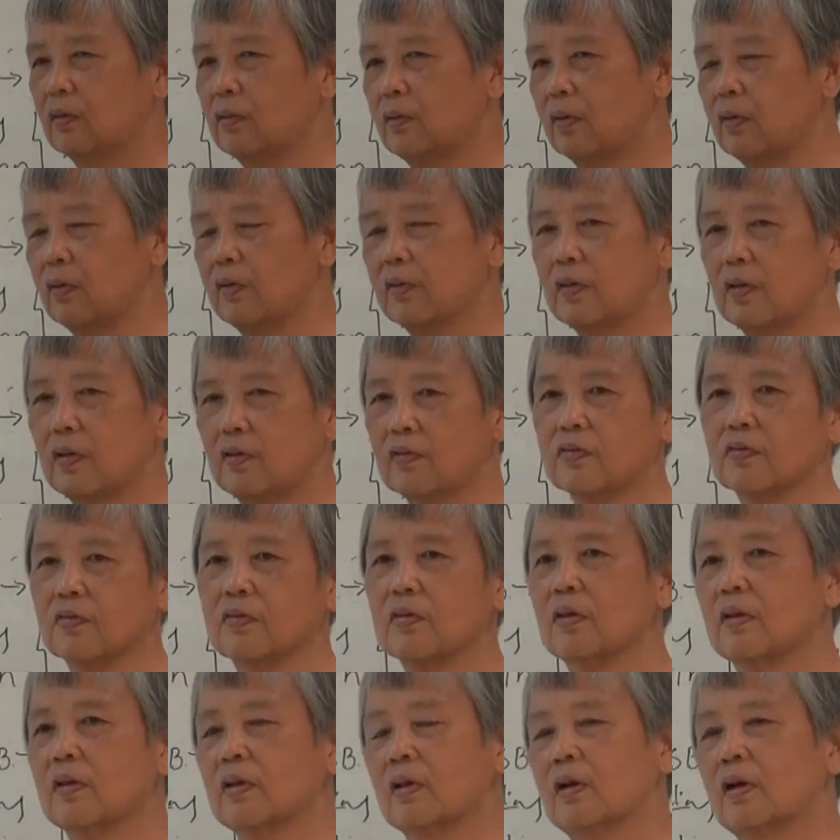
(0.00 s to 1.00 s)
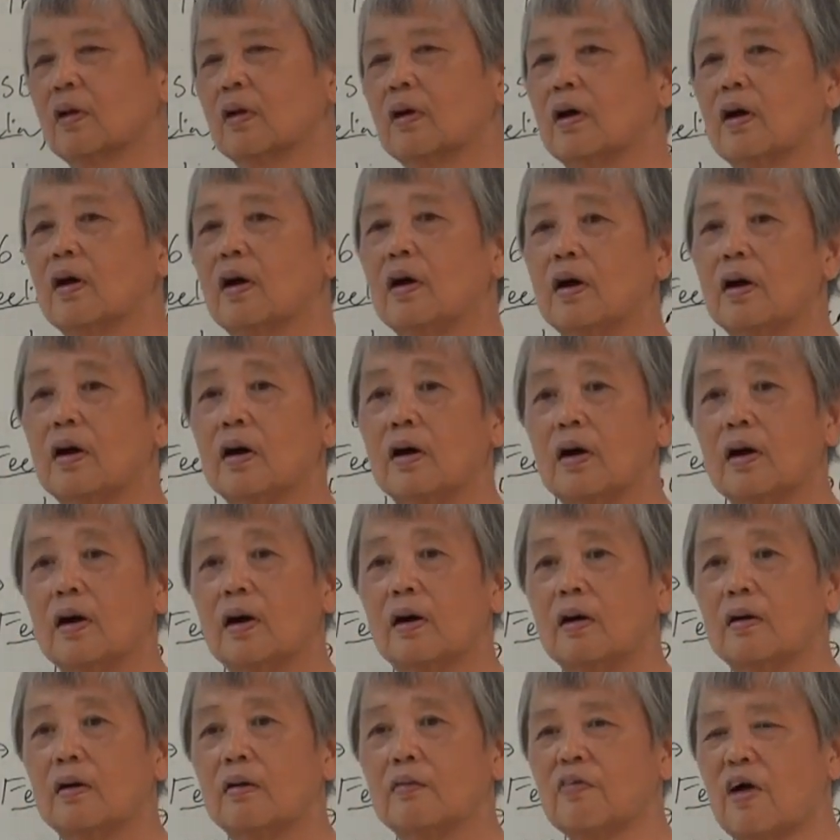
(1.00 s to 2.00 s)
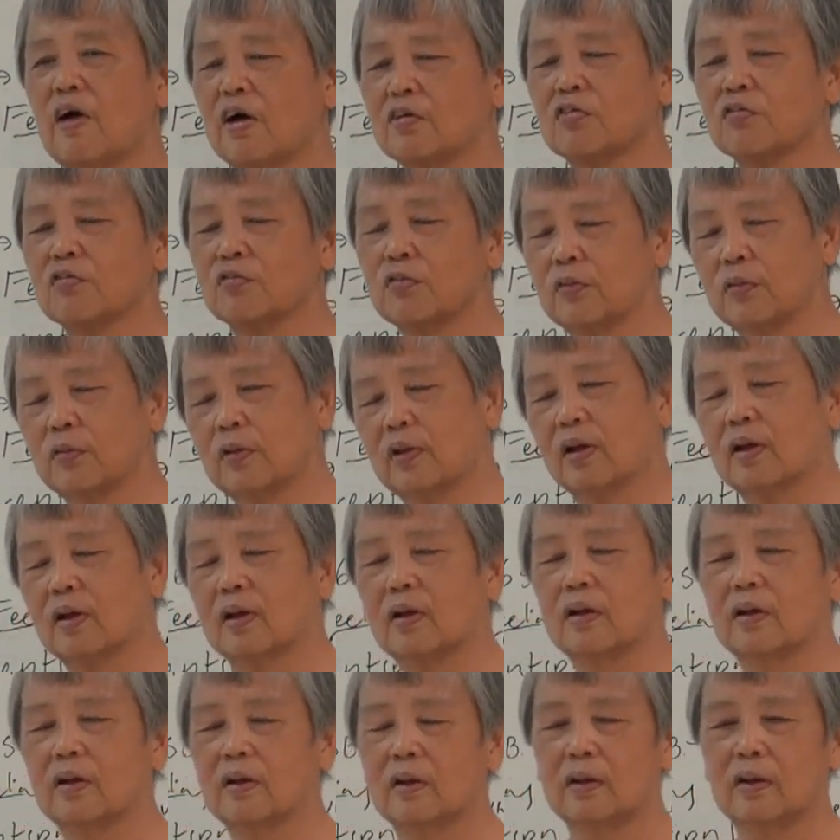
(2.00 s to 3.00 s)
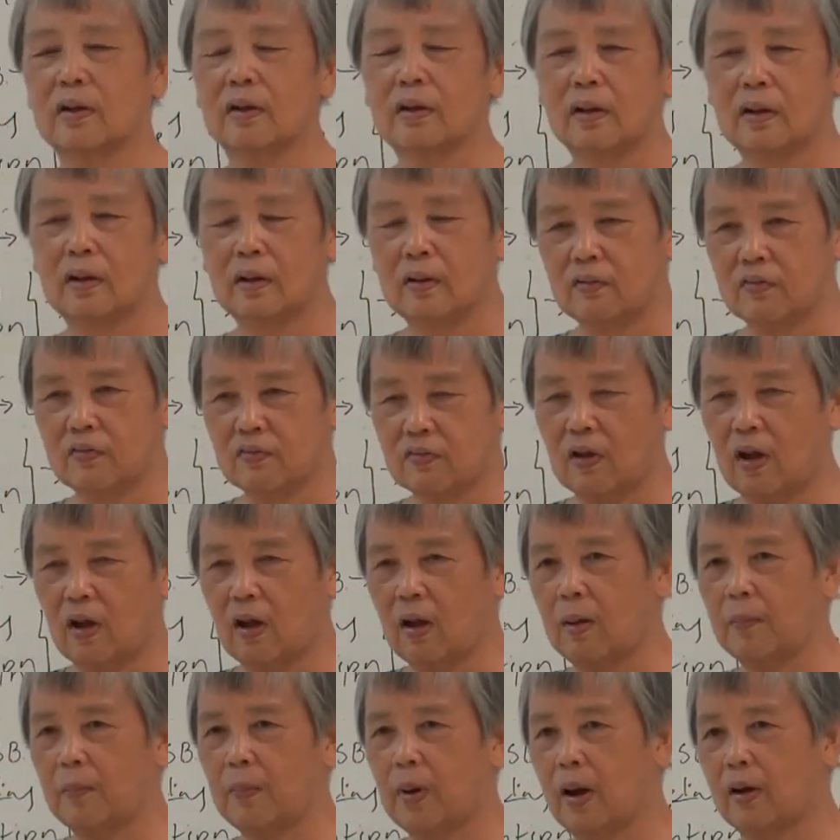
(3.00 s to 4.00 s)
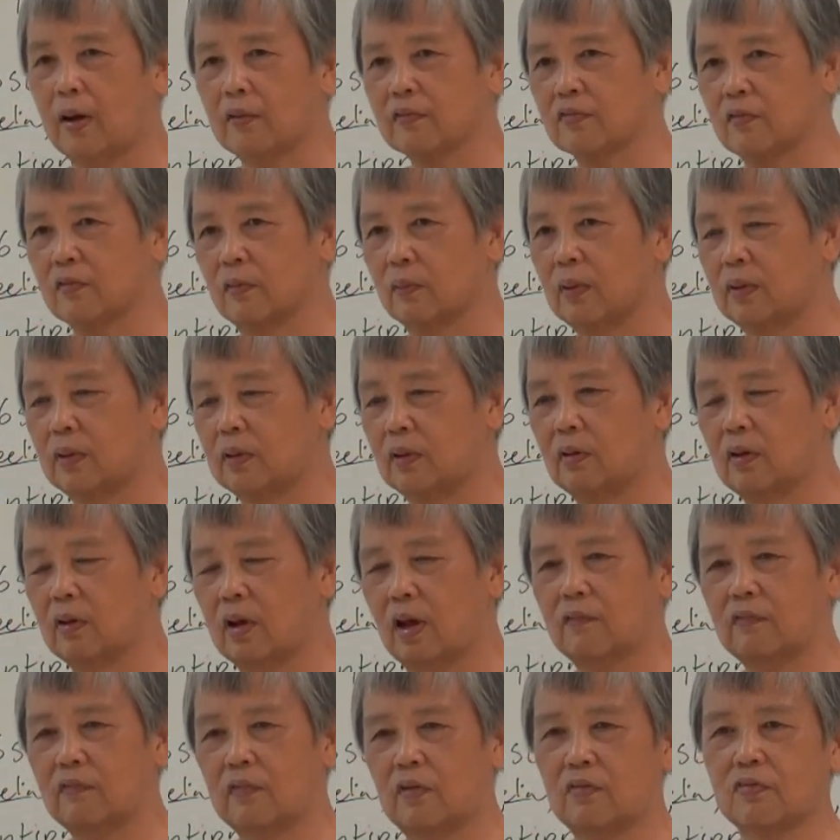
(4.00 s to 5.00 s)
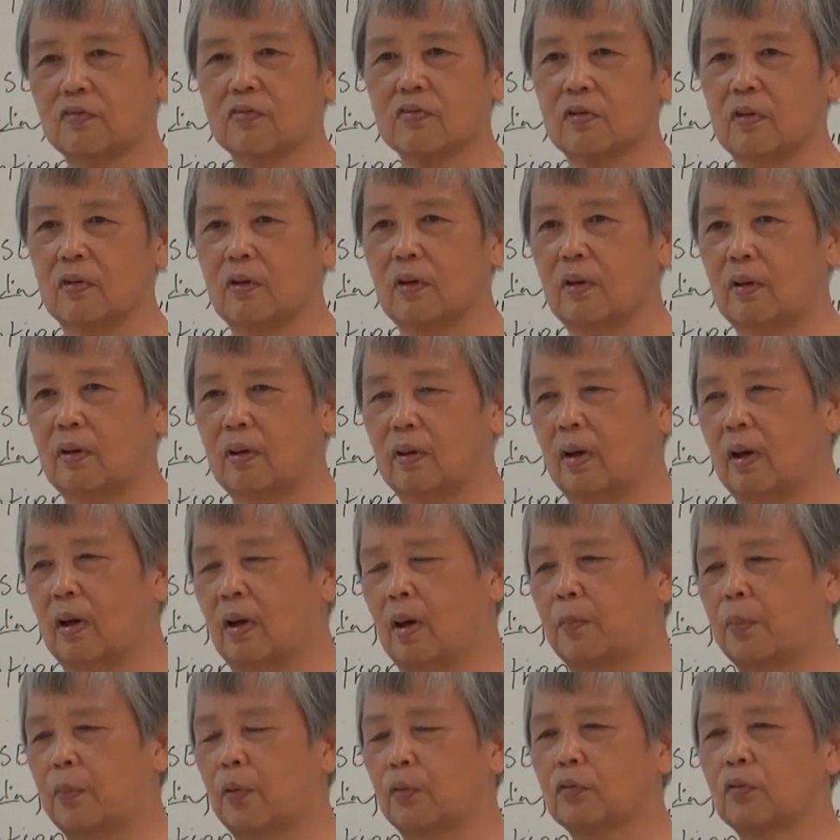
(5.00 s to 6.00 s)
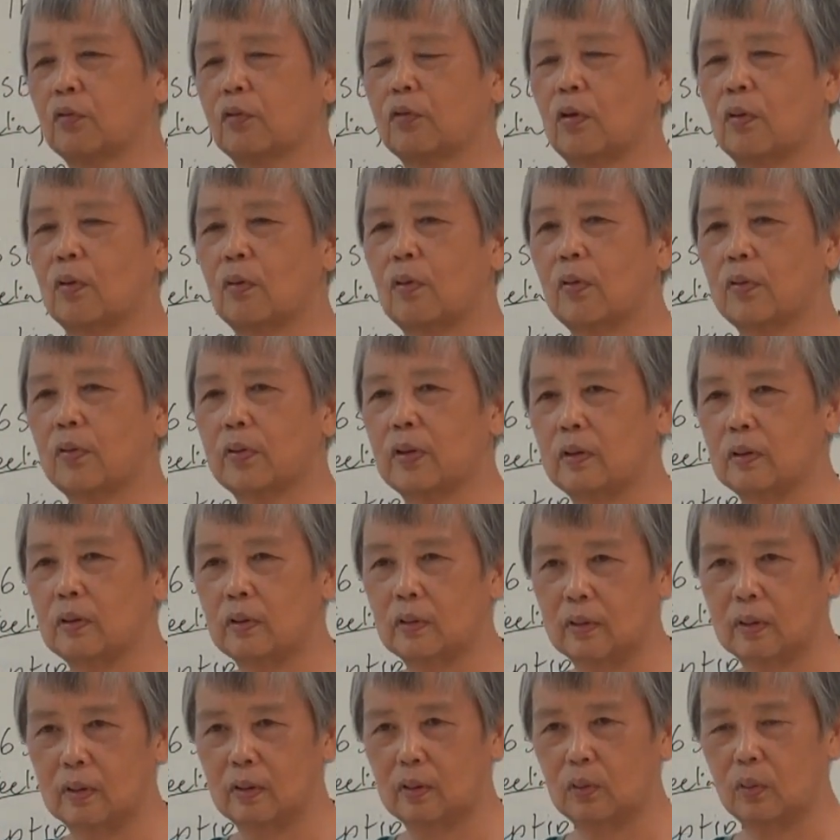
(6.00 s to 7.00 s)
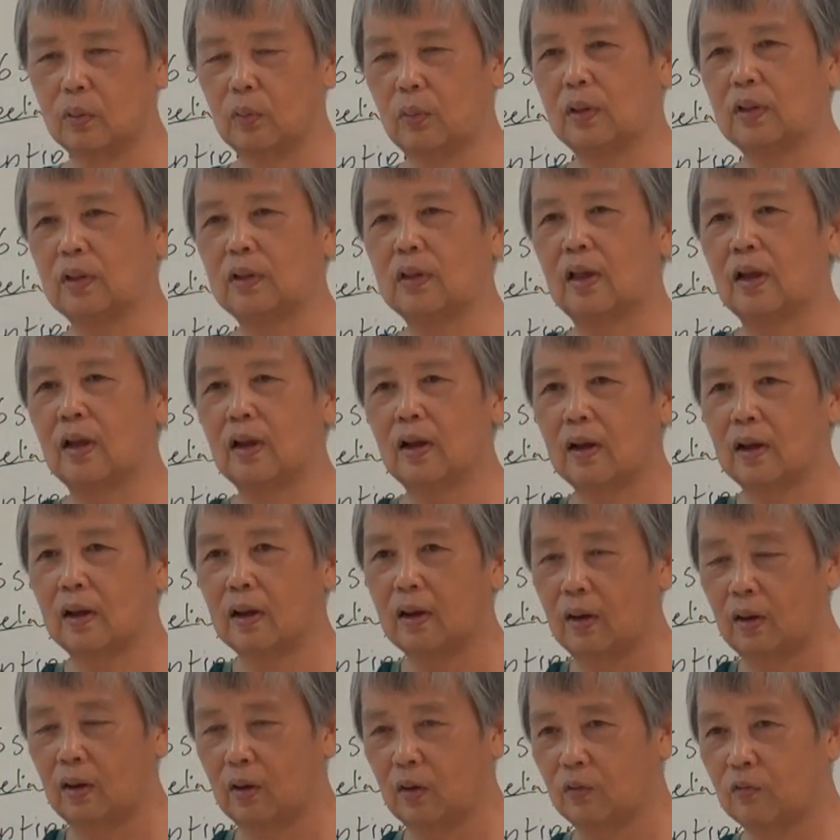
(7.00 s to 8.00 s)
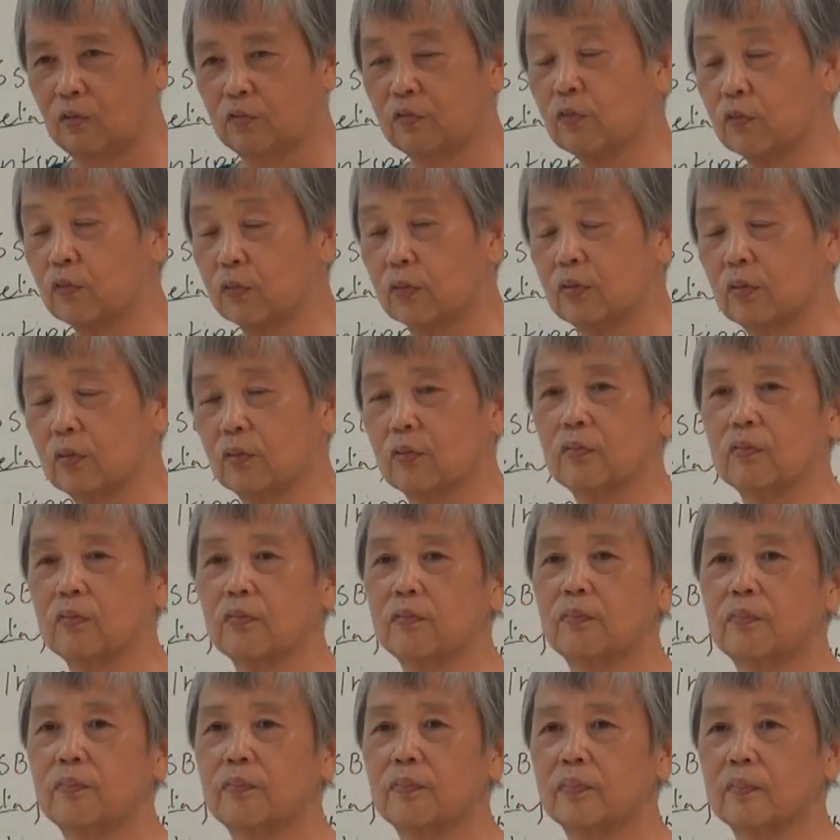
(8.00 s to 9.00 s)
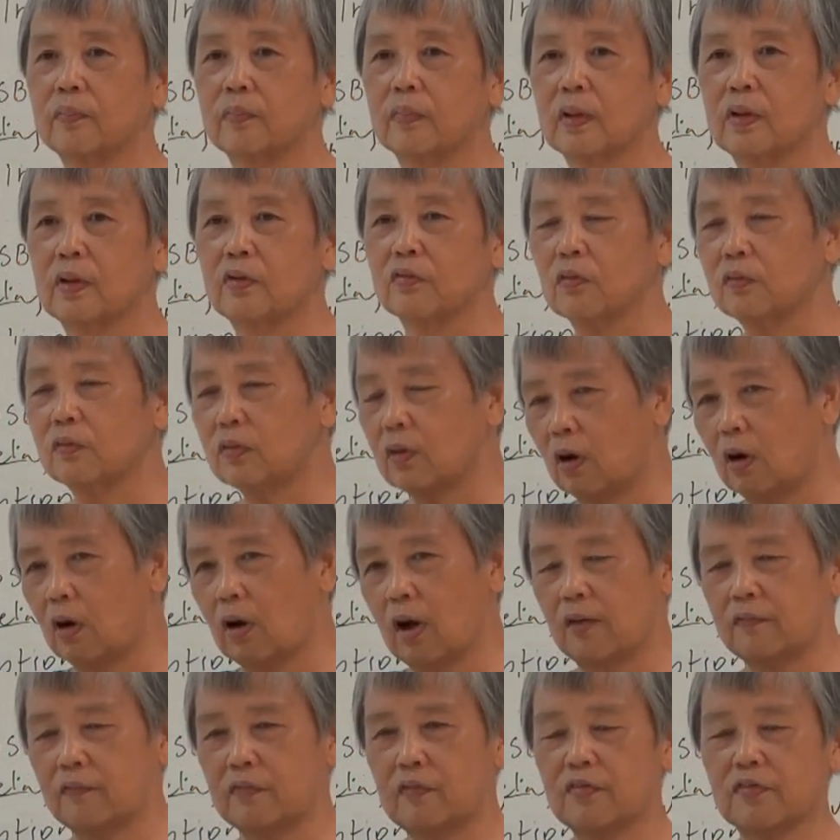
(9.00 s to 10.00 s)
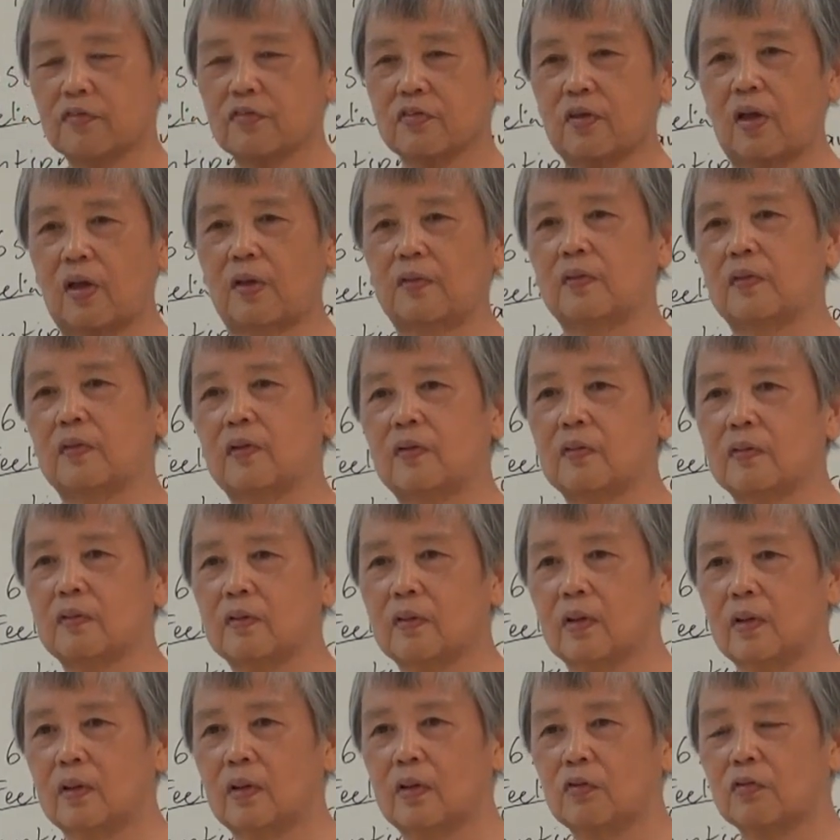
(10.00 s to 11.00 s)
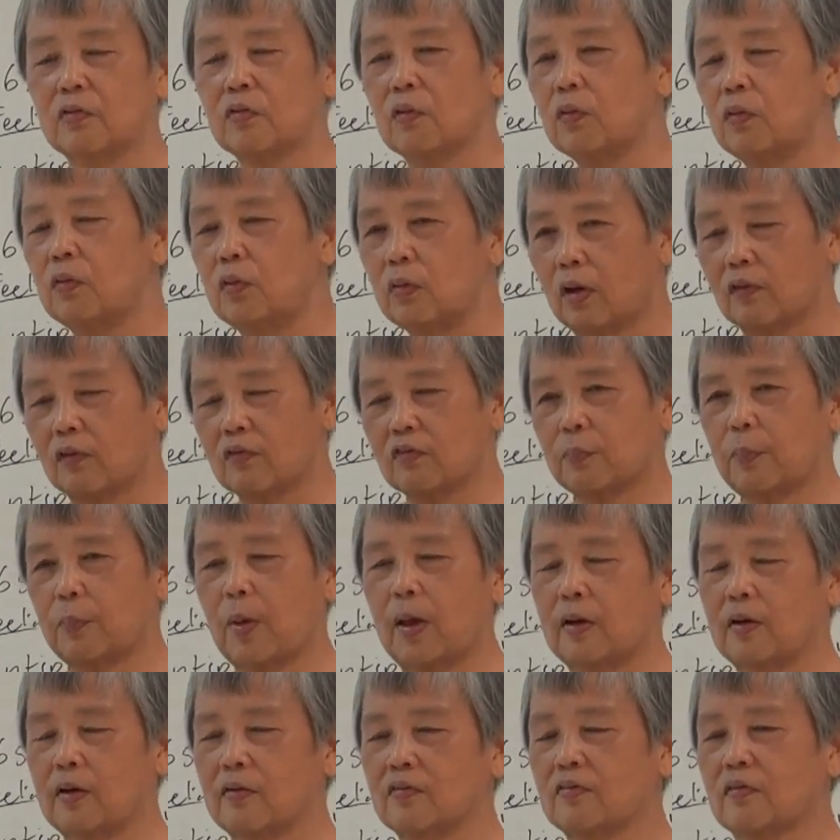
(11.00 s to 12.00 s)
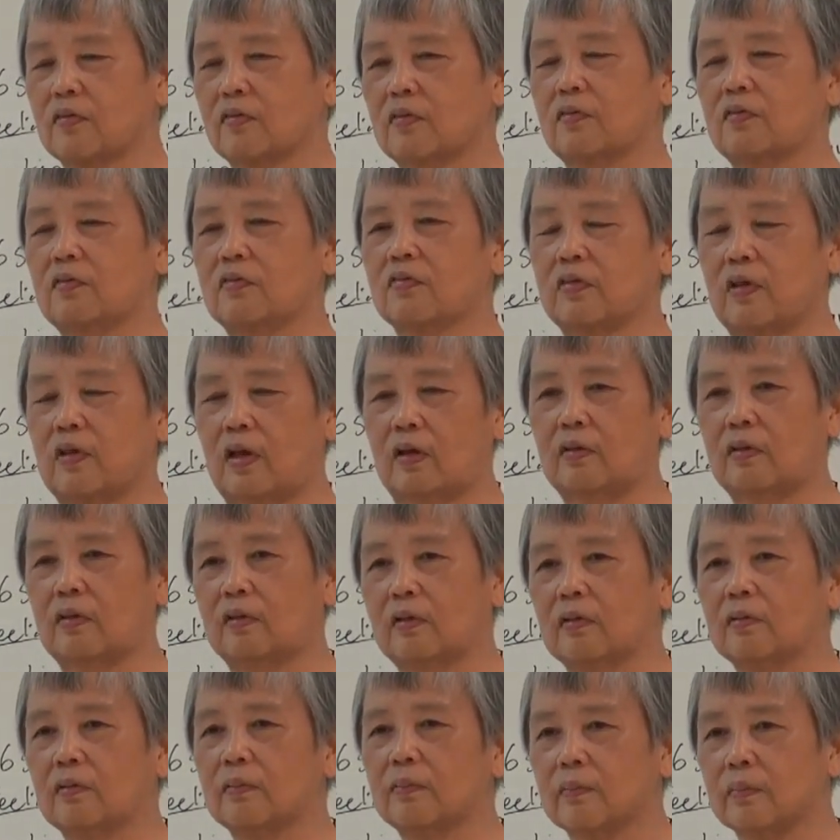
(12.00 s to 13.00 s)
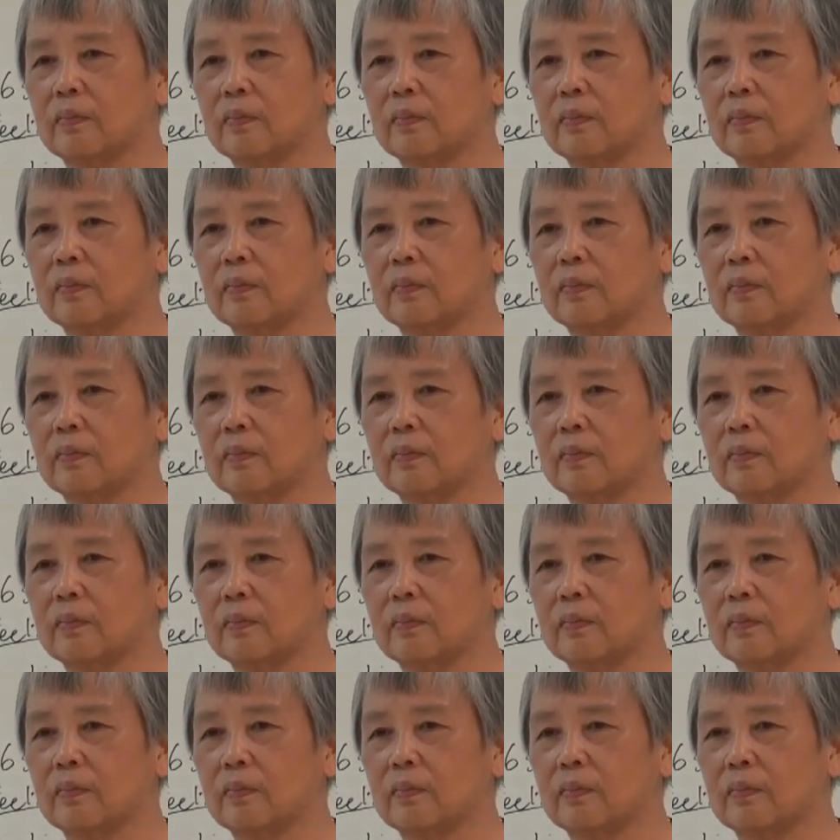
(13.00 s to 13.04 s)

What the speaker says: all this fast food, Starbucks or what, they all have this protocol in doing their food, no? So they all have this standard. So you expect a certain standard.